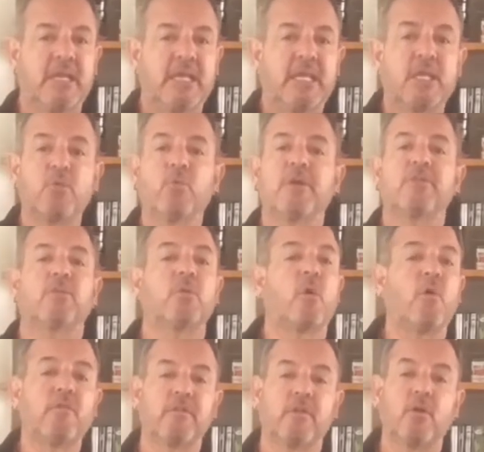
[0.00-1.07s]
He went
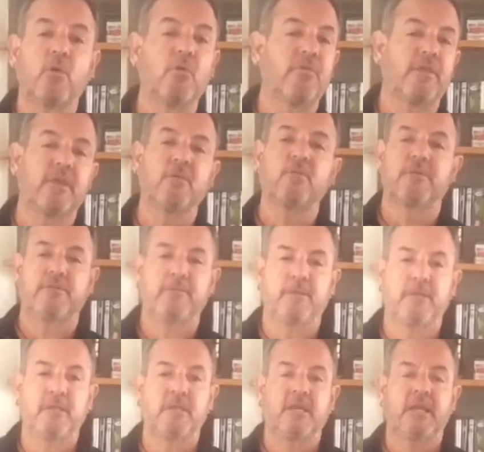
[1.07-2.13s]
over the whole thing with
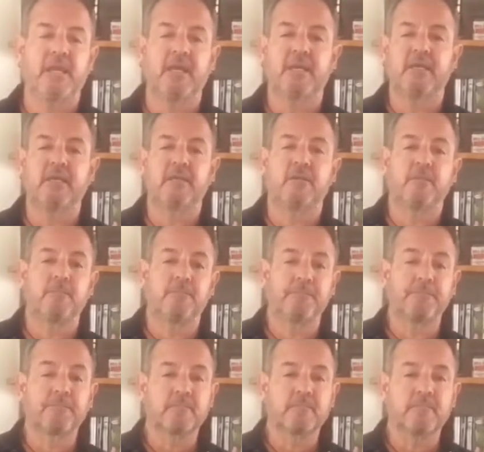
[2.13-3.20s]
me. And
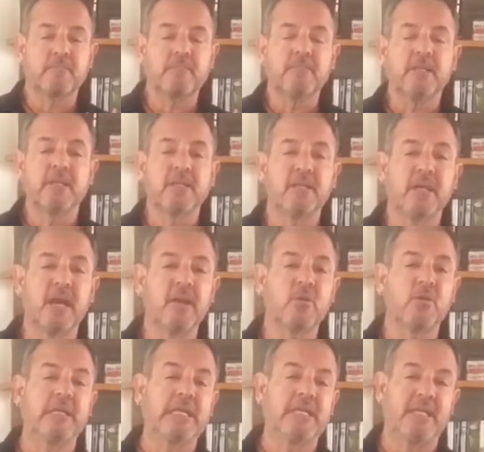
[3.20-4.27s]
not
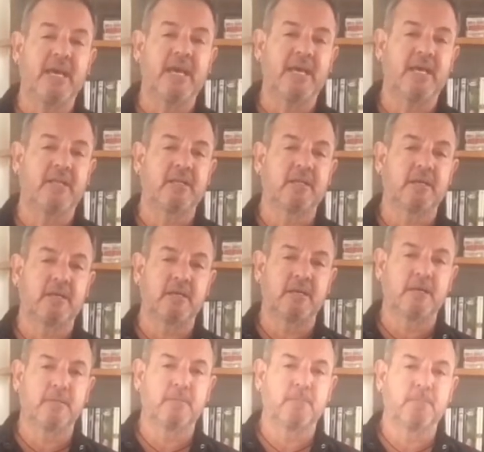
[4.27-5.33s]
only that,
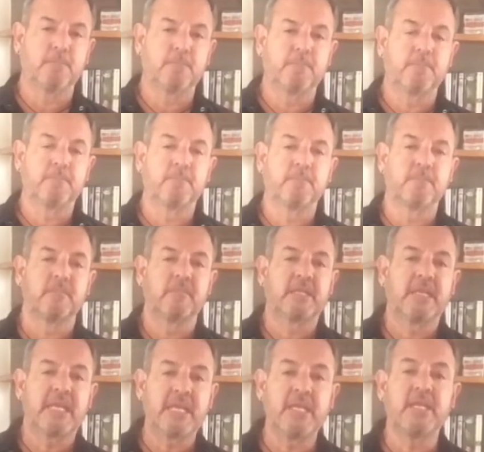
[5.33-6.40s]

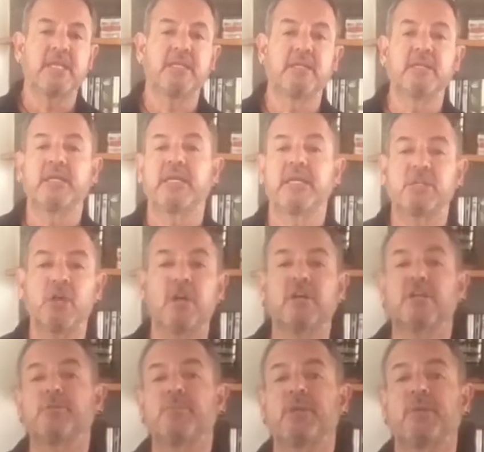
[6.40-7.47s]
he talked
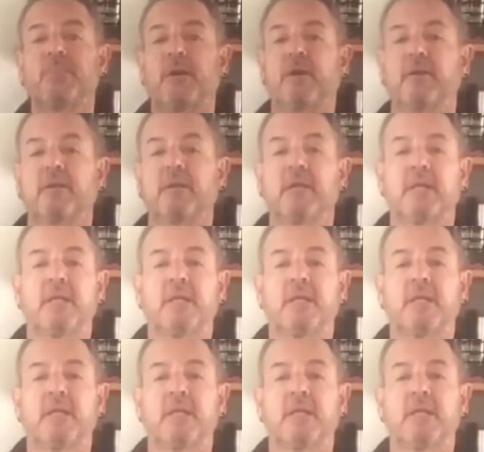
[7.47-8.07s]
to me about